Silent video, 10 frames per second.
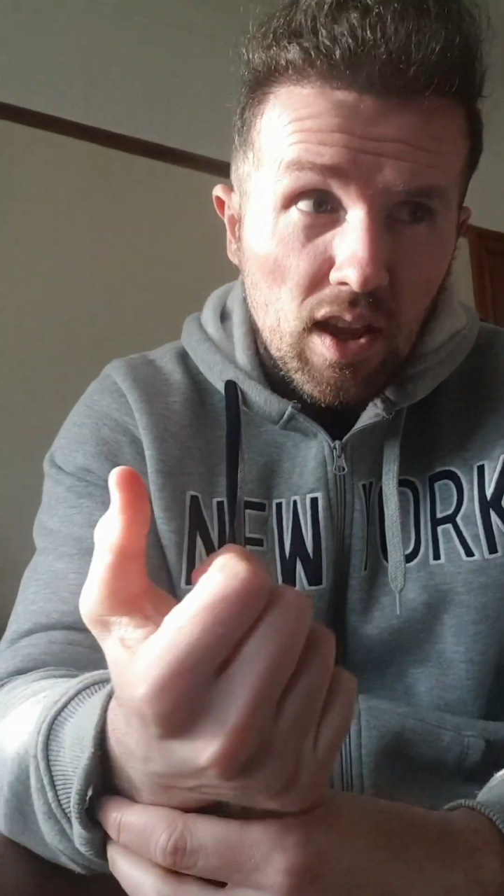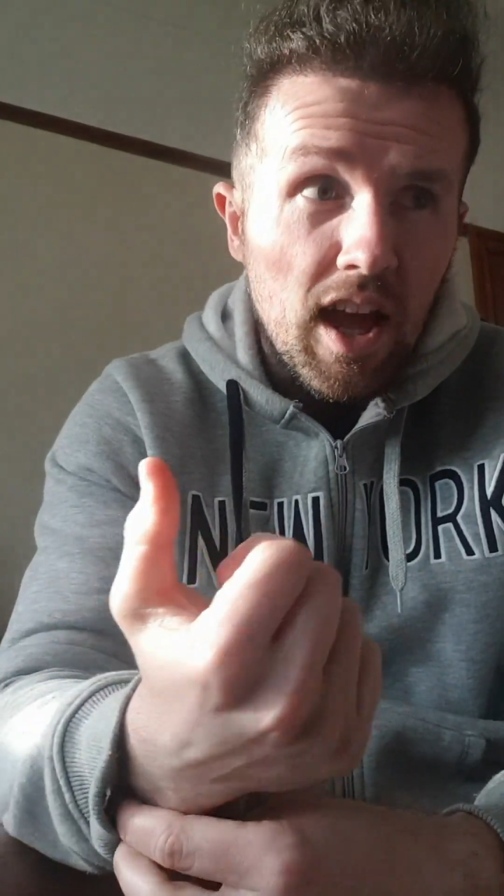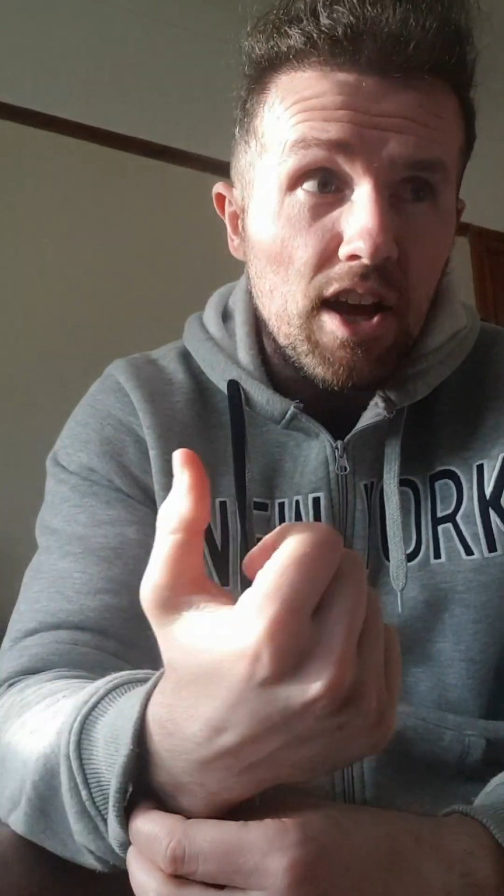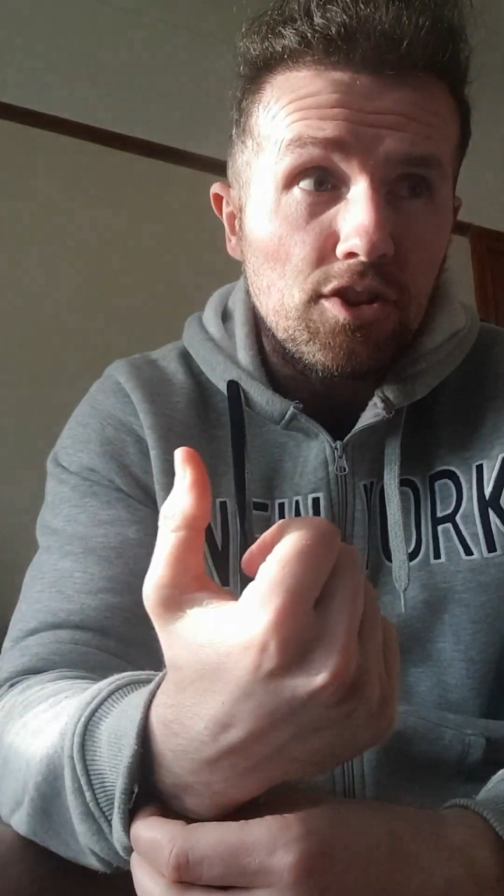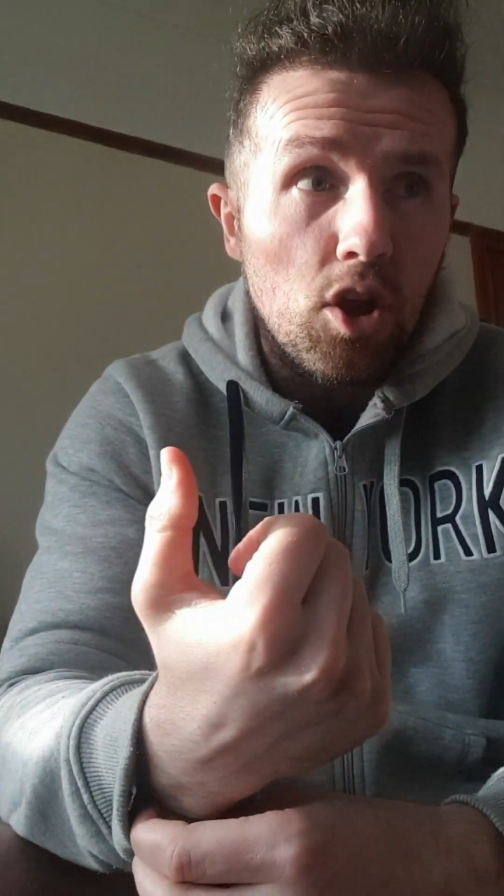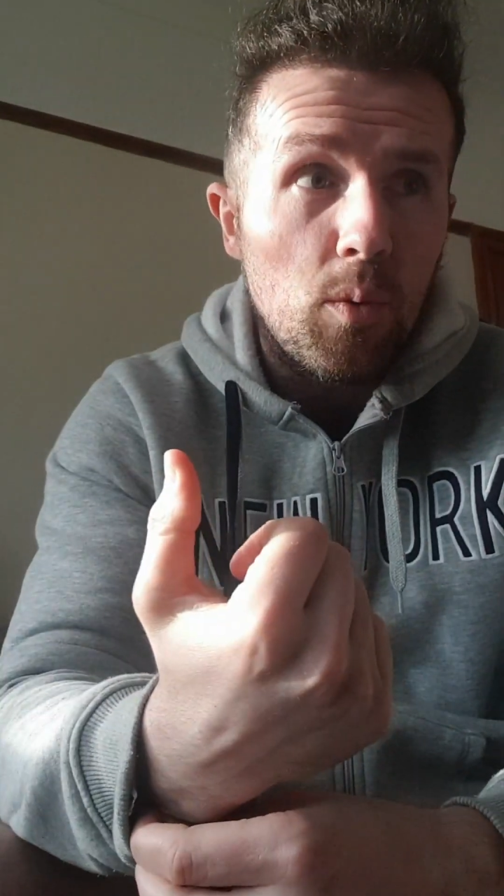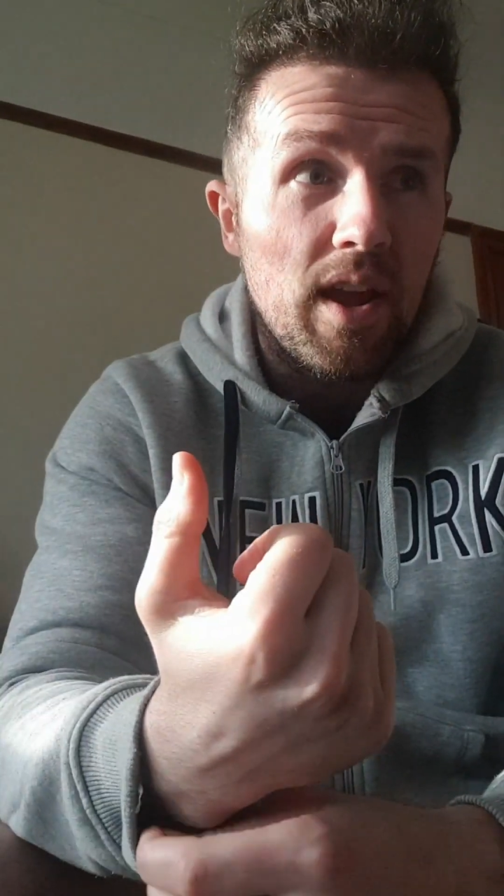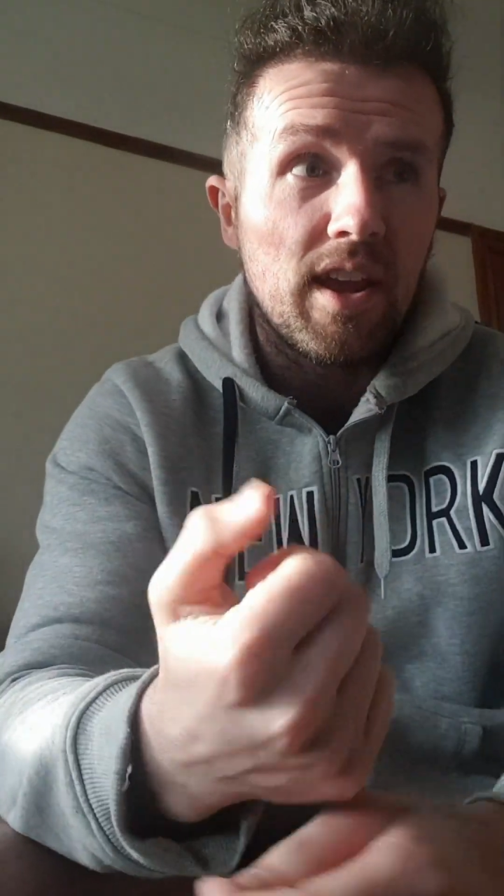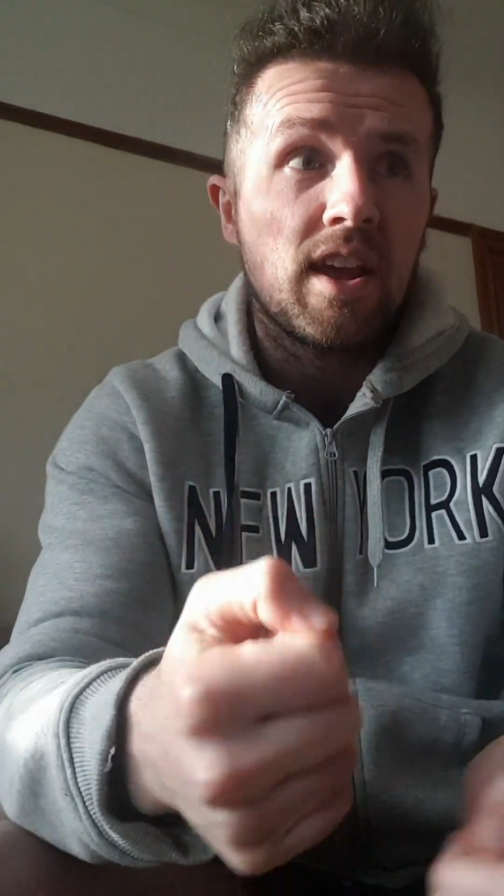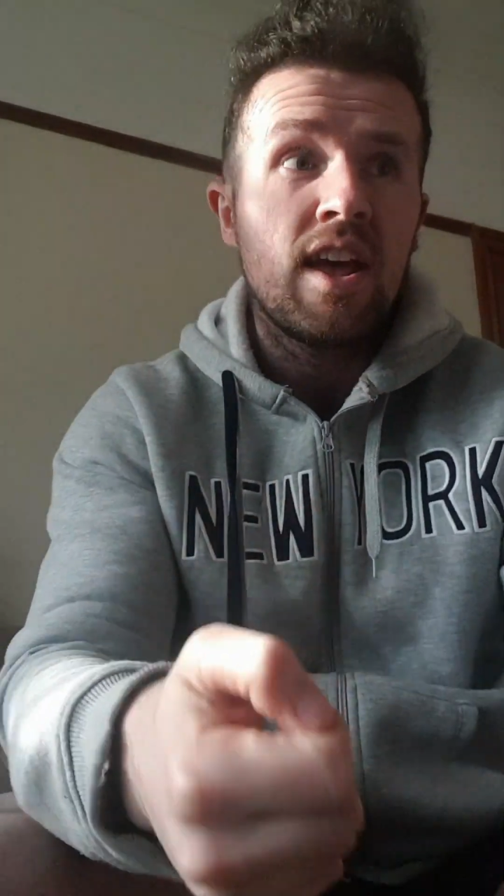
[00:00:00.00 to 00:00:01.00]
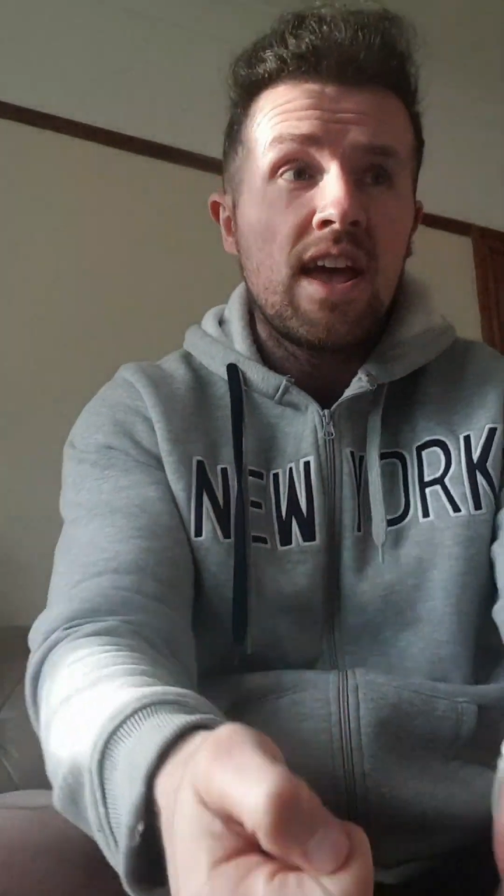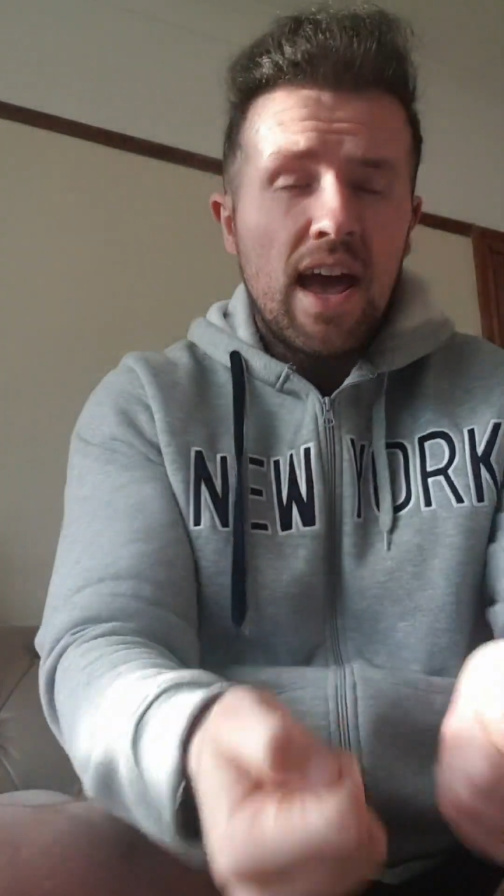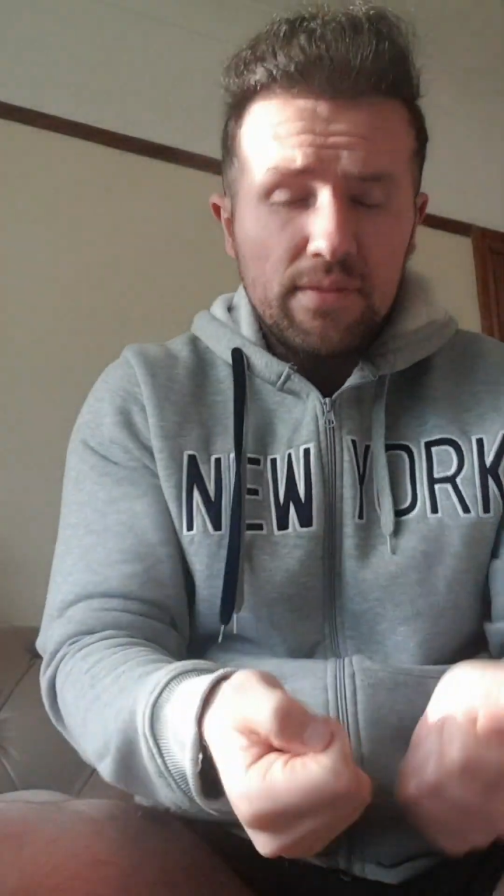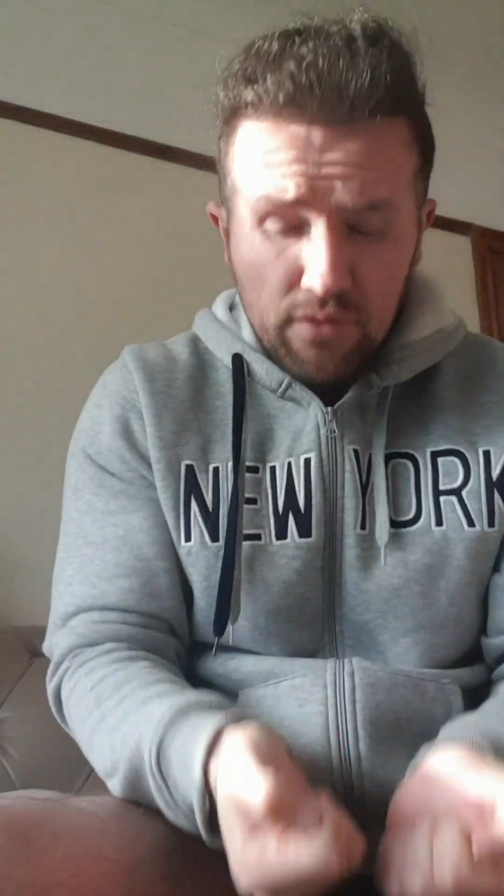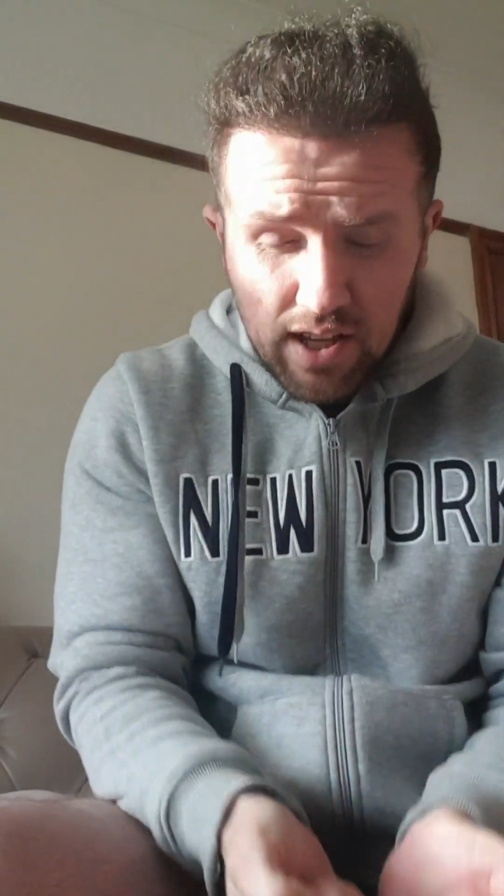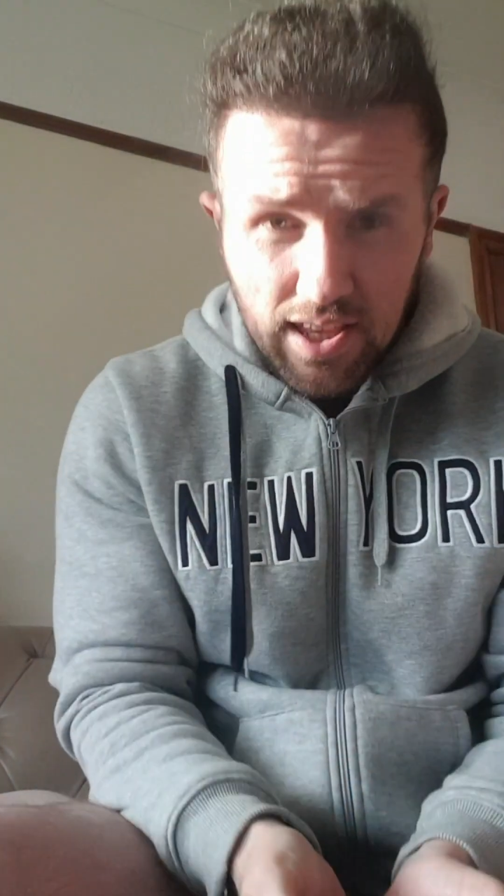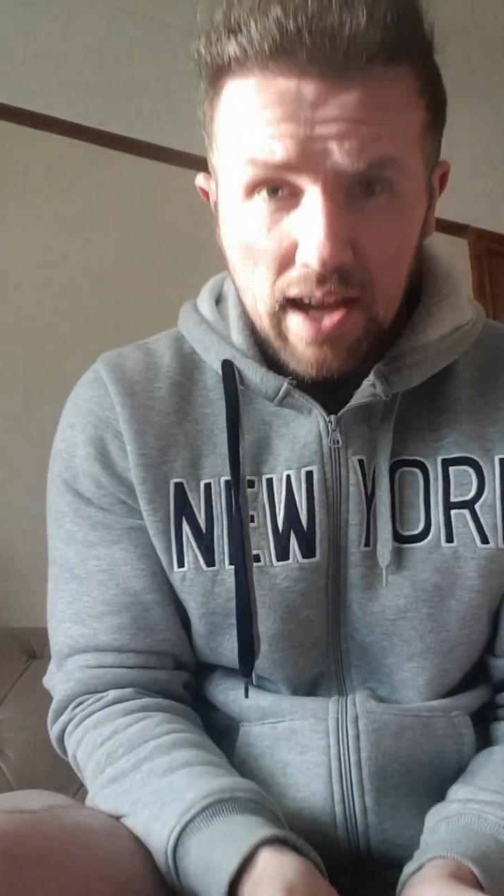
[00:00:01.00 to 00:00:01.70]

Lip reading: Doing really